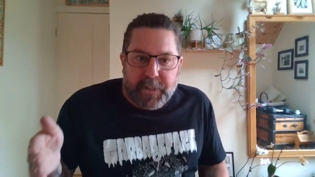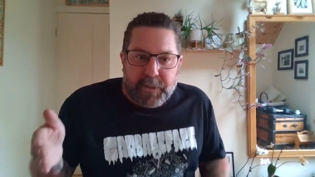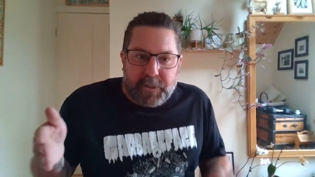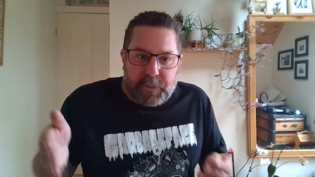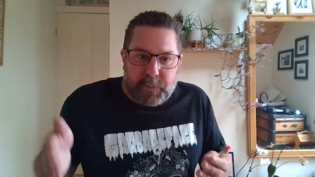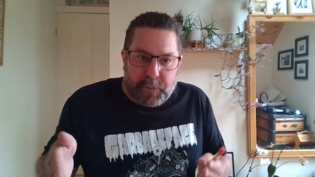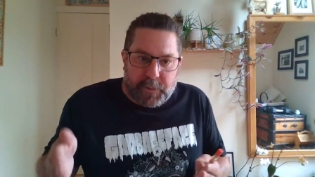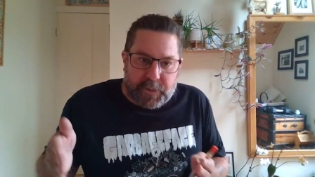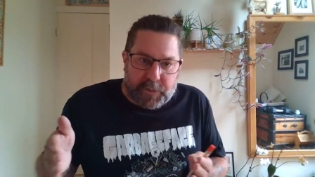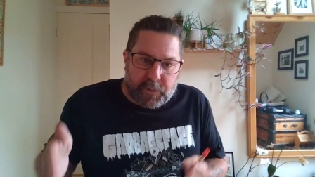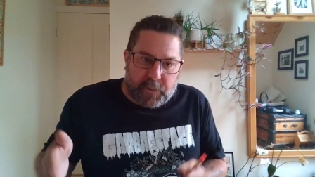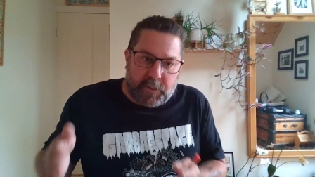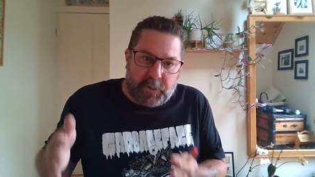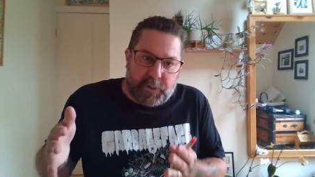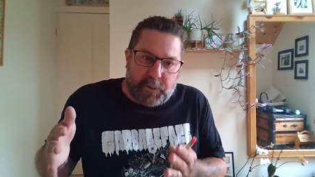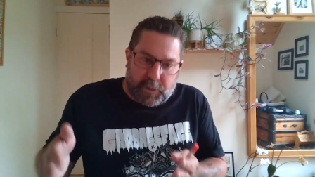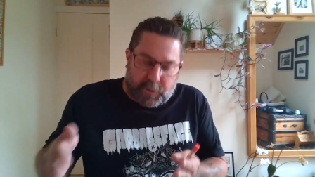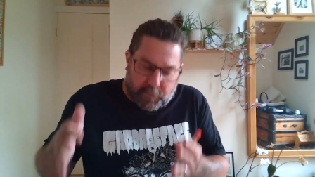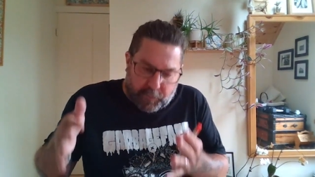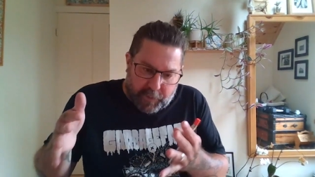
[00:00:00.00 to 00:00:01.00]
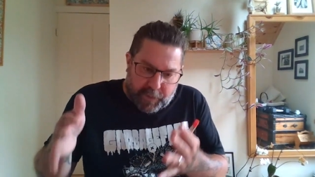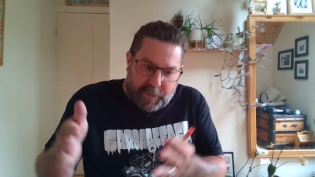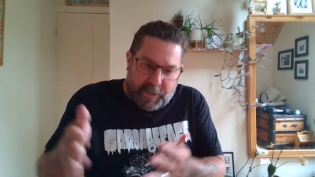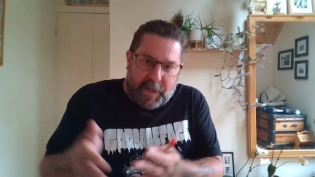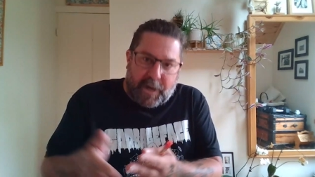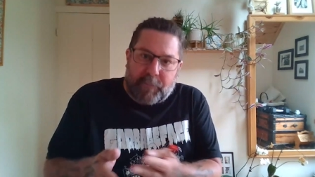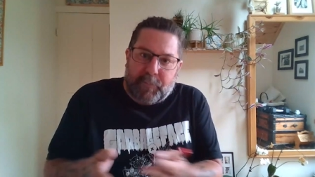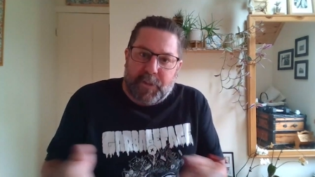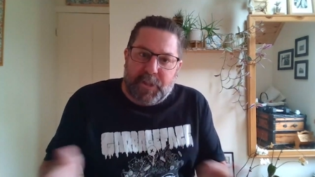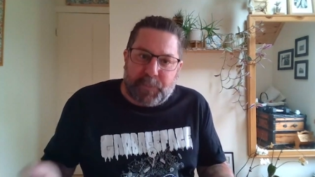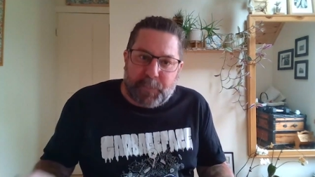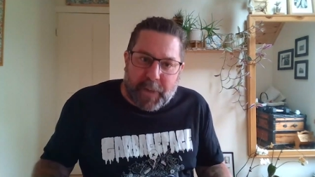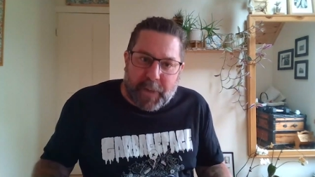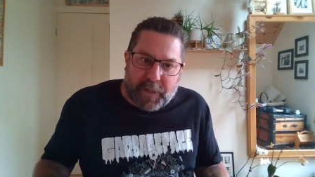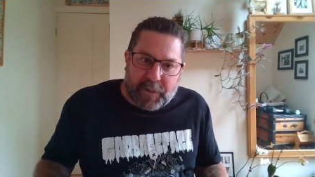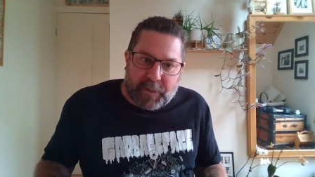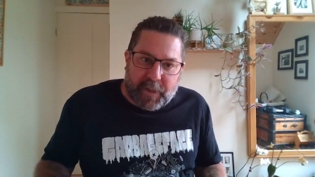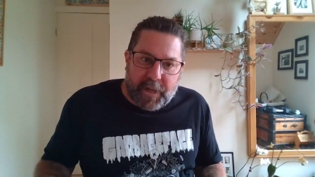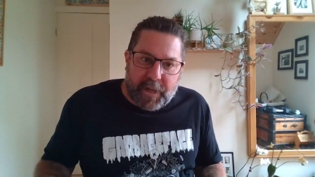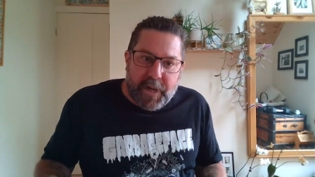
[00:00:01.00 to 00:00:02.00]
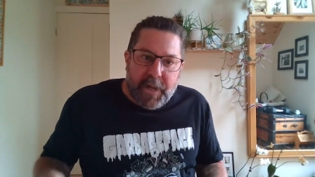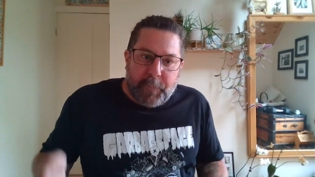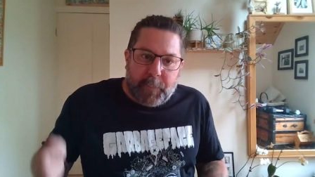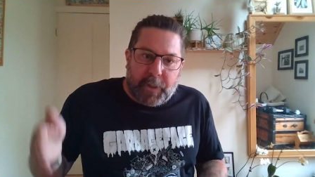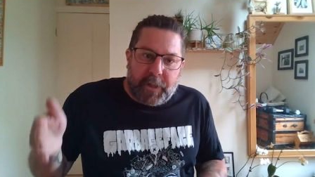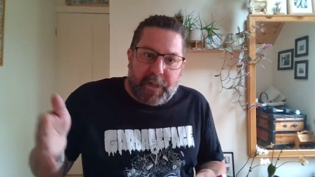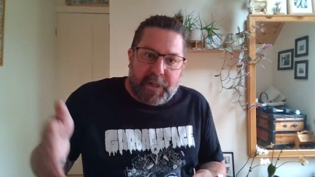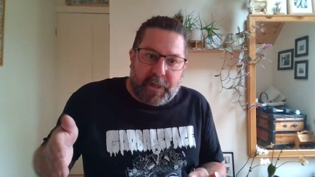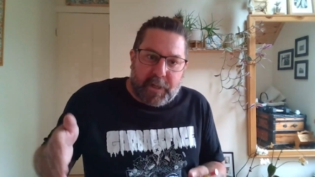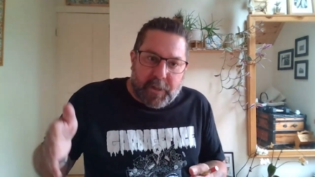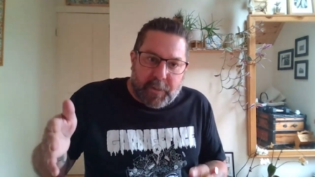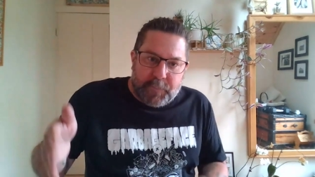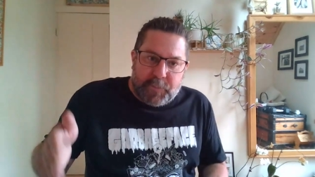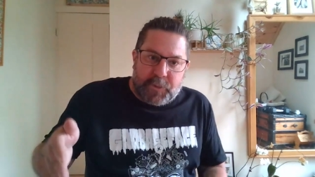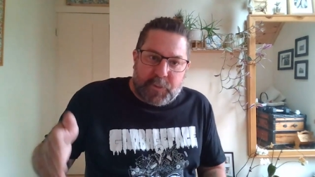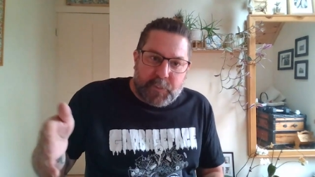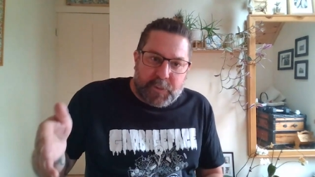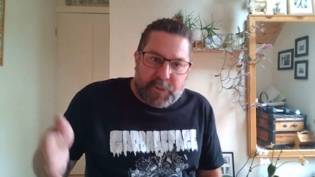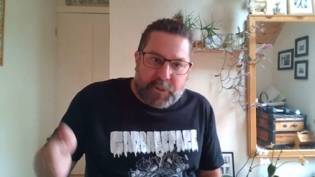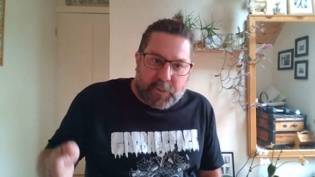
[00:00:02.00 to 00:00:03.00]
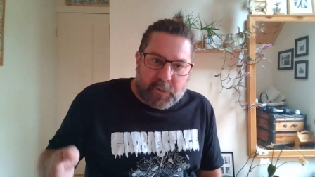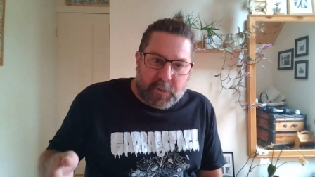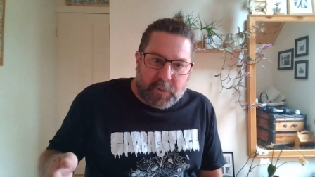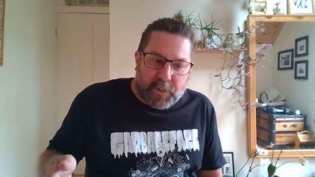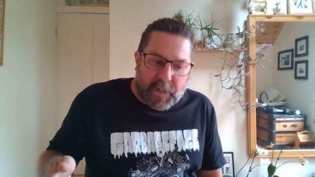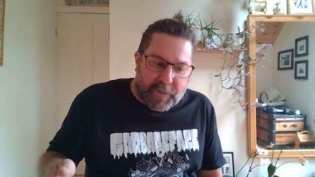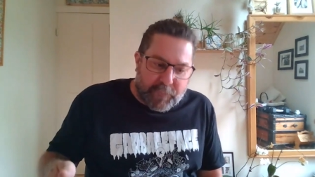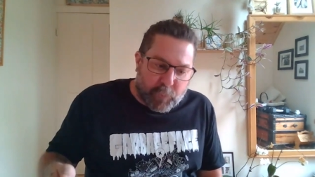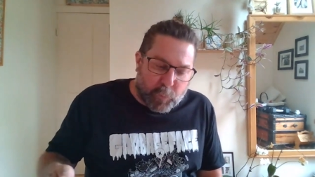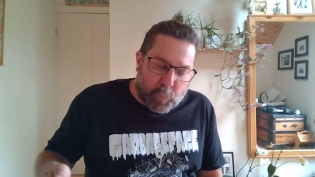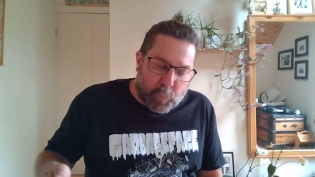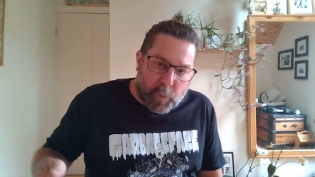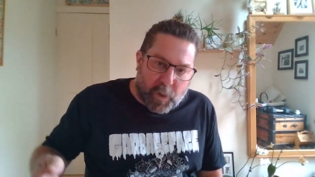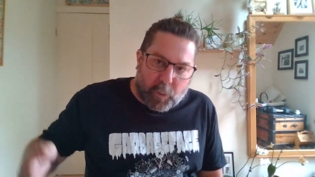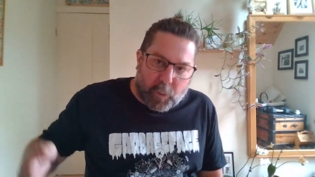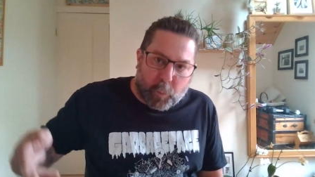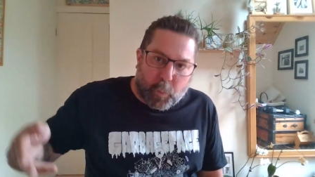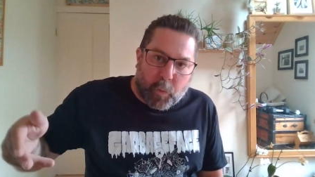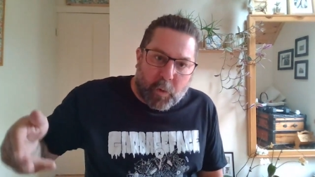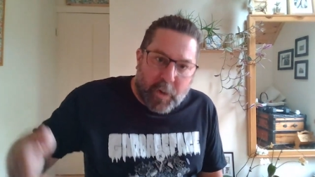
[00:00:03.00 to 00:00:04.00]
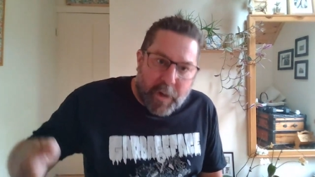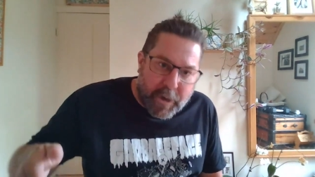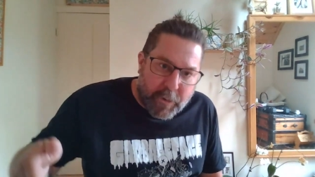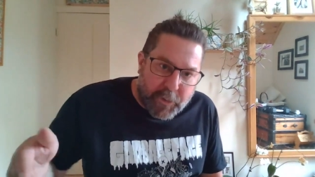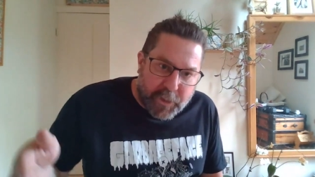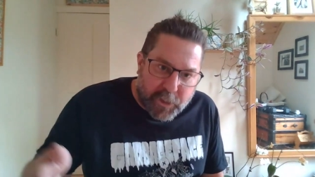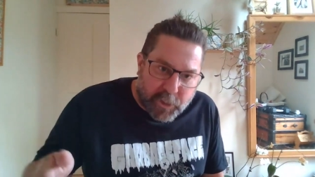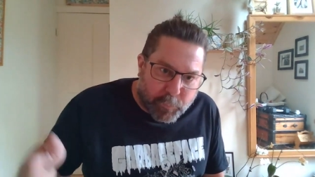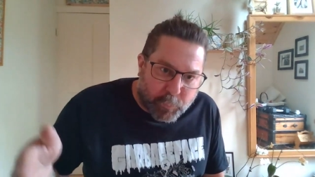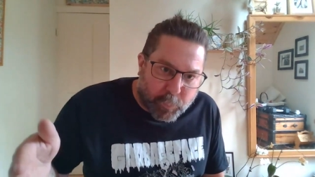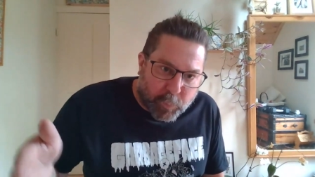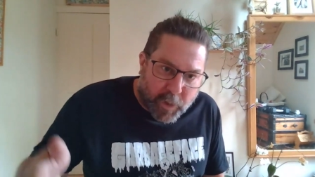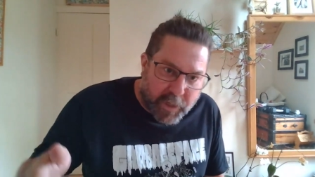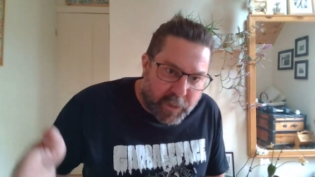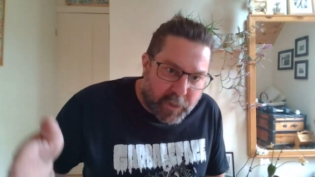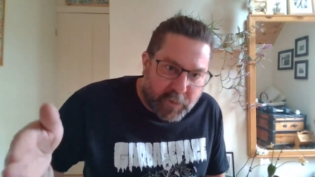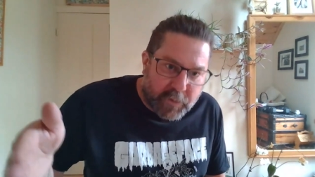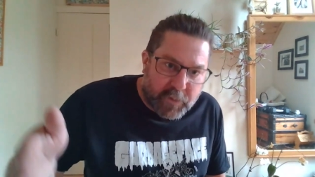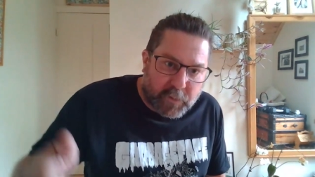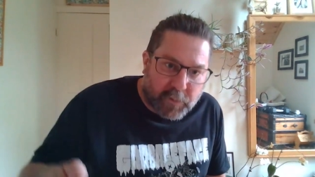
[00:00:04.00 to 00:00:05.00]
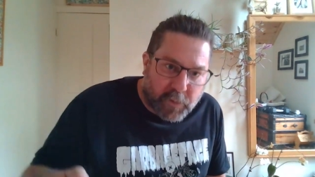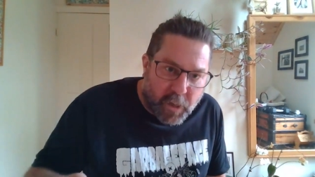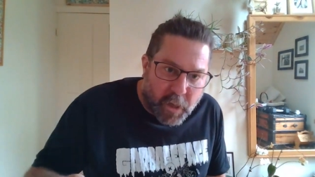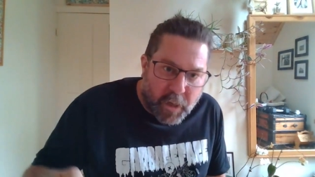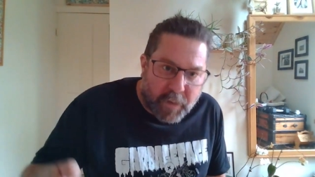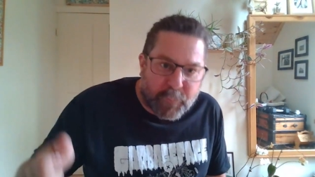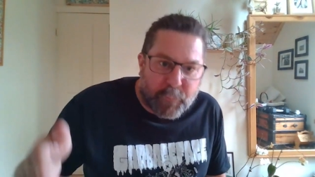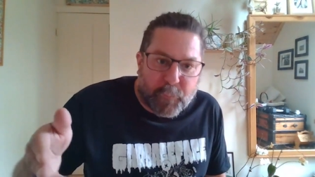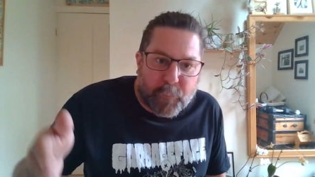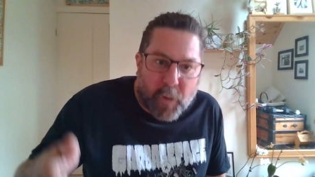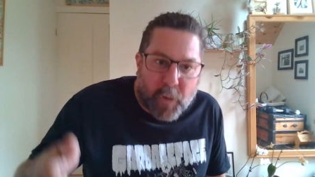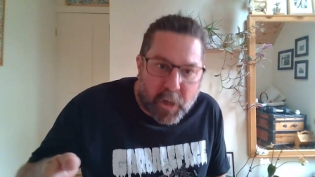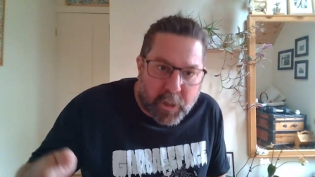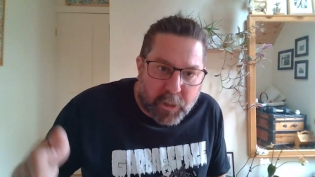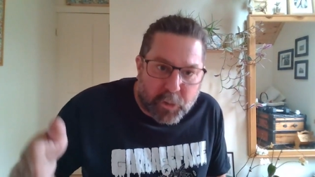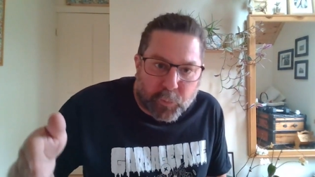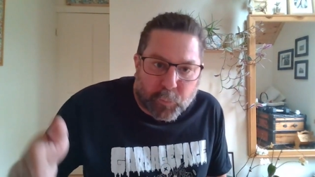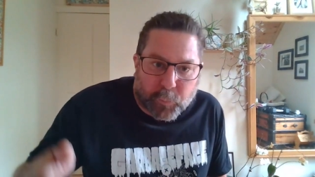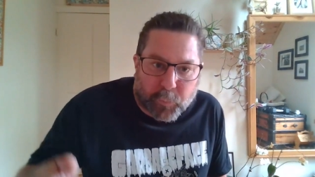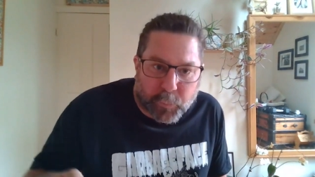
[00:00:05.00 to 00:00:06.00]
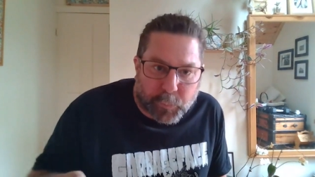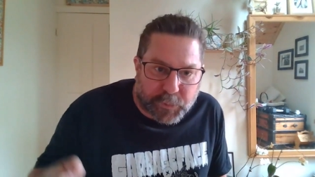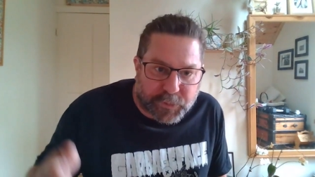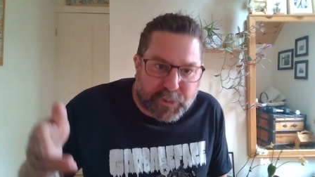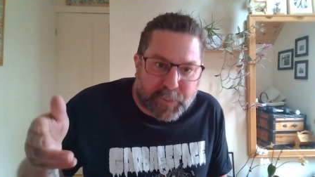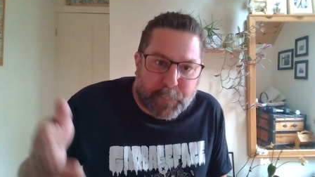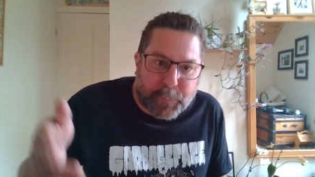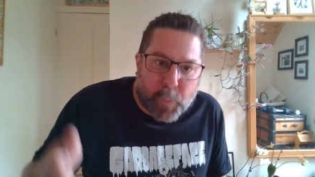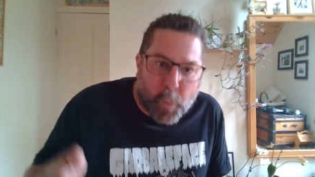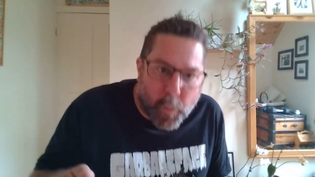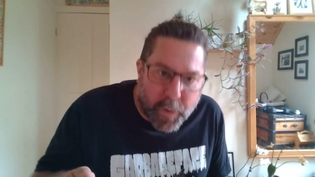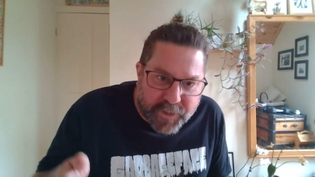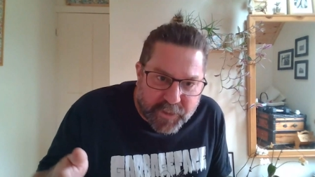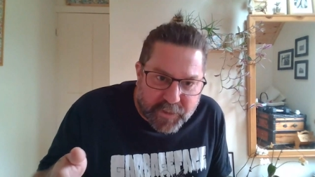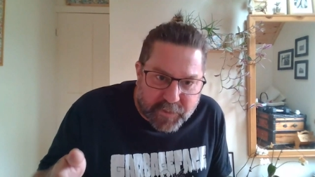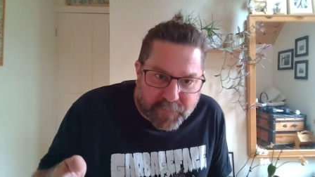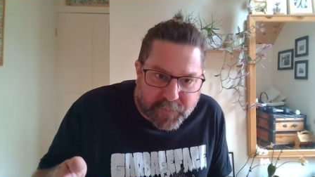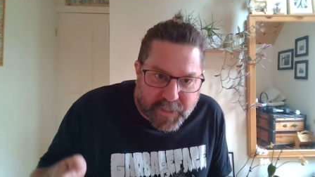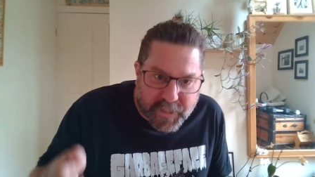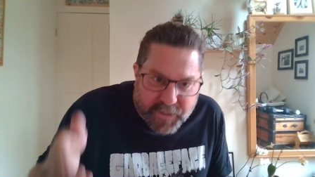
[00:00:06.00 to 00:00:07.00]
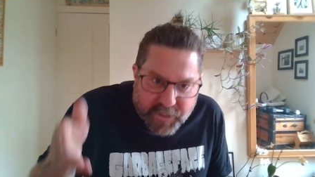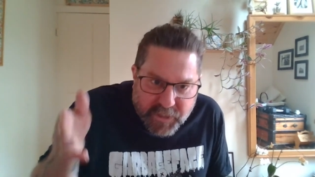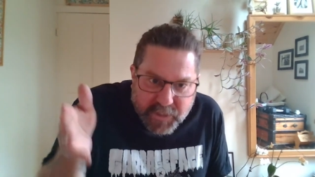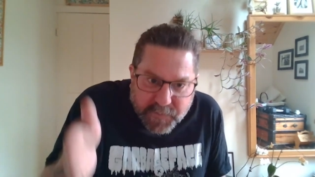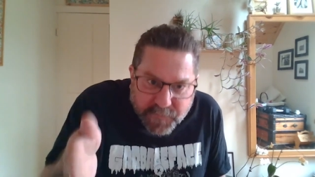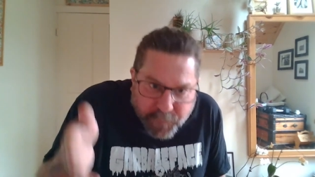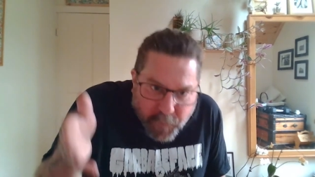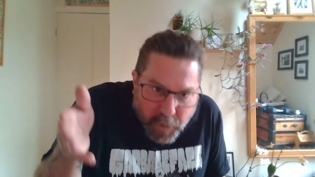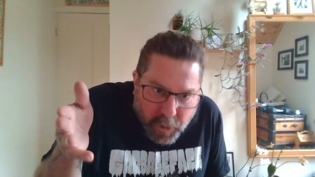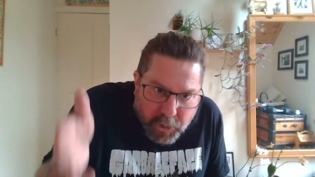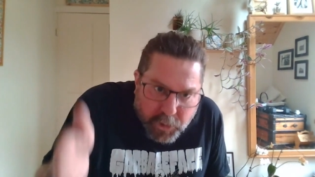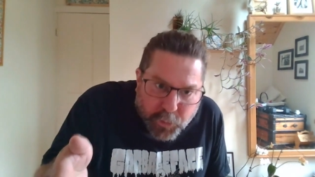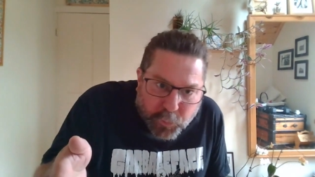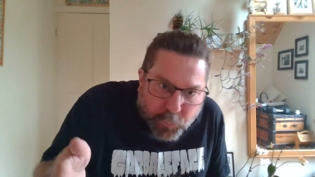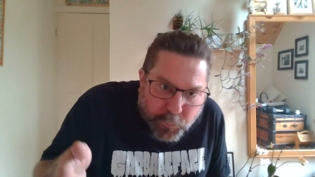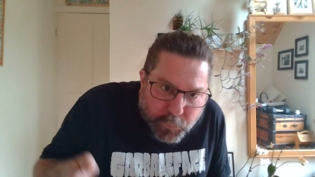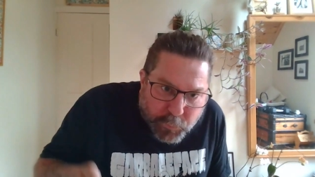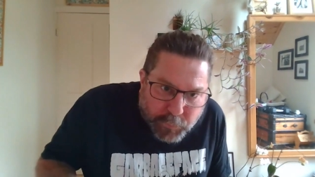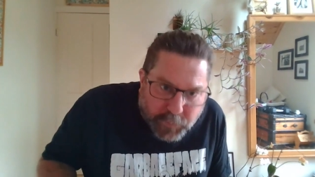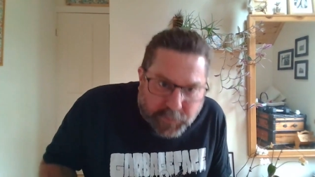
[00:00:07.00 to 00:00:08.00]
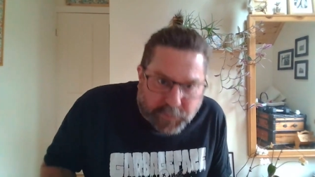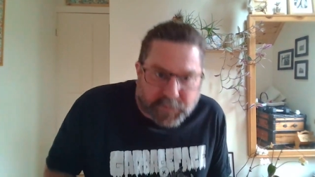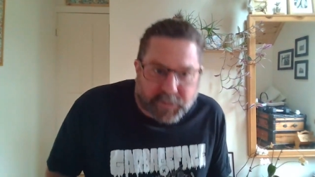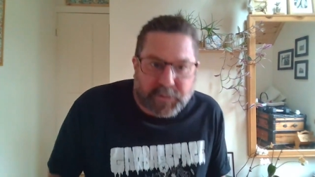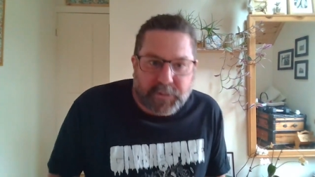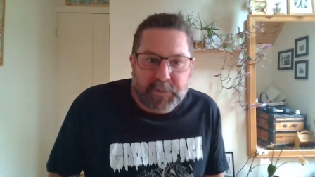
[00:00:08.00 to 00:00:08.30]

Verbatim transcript: To a certain degree, I respect that. But it comes to a certain level where we're out here breaking the law. Fuck your rules. The point of this is fuck your rules.